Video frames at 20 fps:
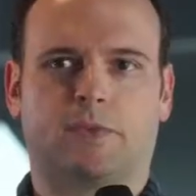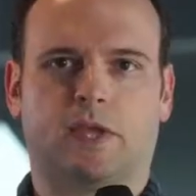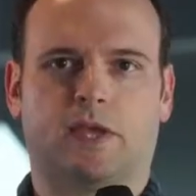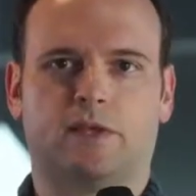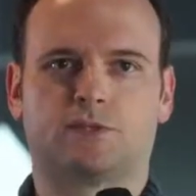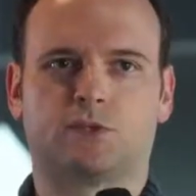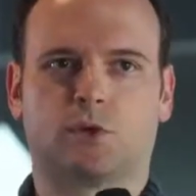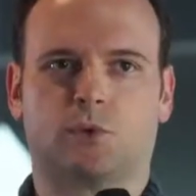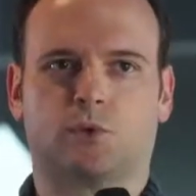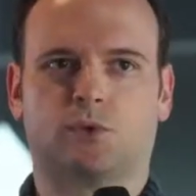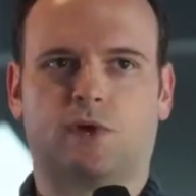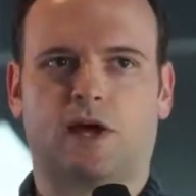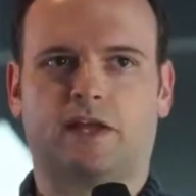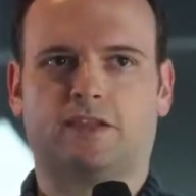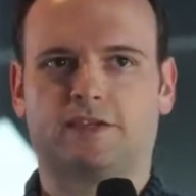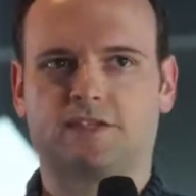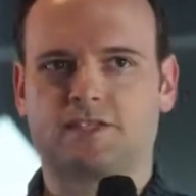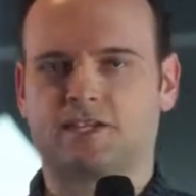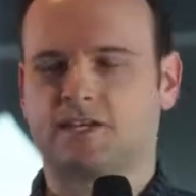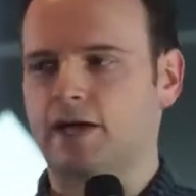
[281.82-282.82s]
And so I
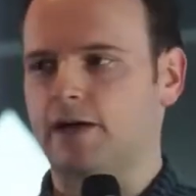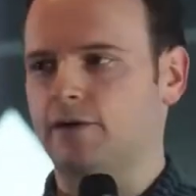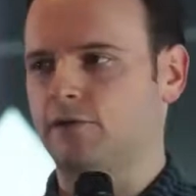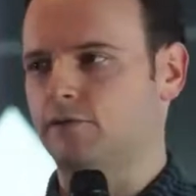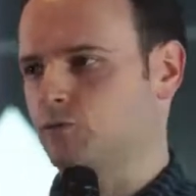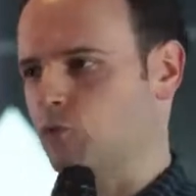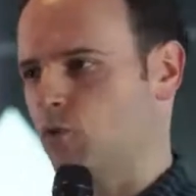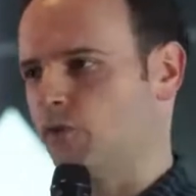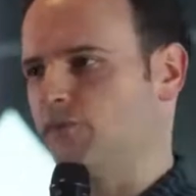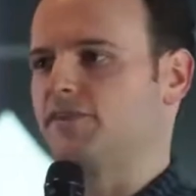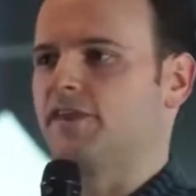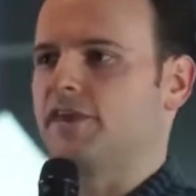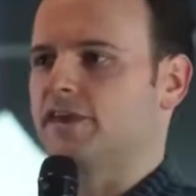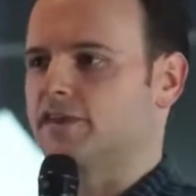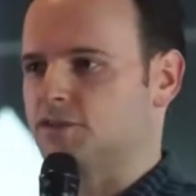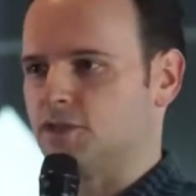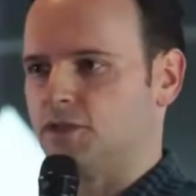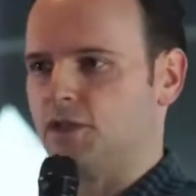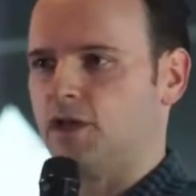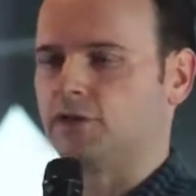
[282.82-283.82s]
listed out 12
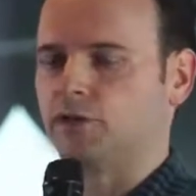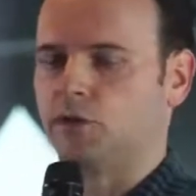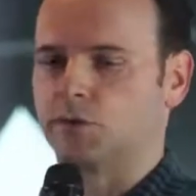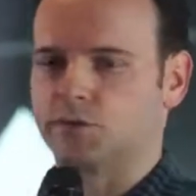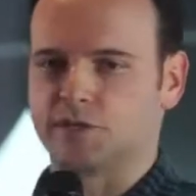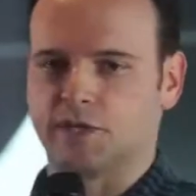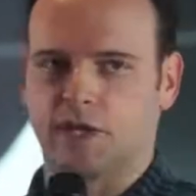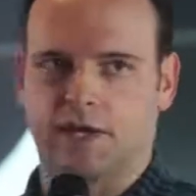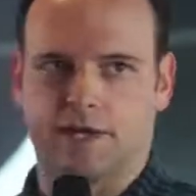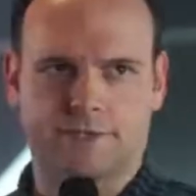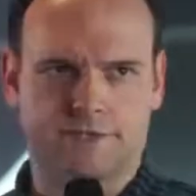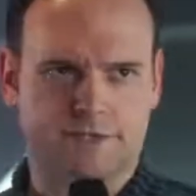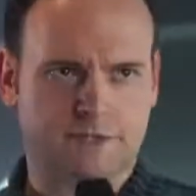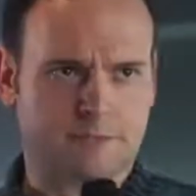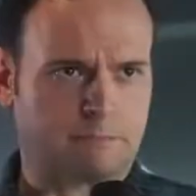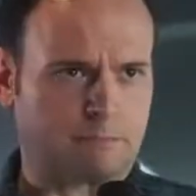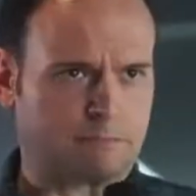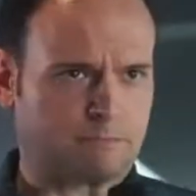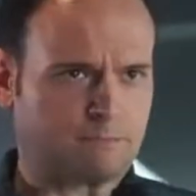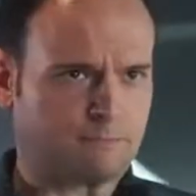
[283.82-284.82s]
things along those lines.